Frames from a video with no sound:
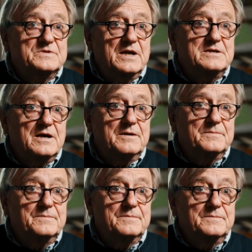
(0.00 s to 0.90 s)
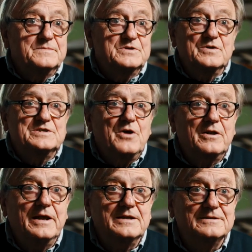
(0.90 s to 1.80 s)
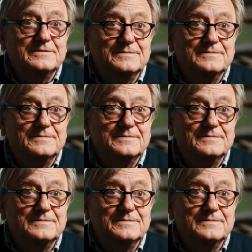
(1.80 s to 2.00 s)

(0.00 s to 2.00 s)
sun time. So it's not late.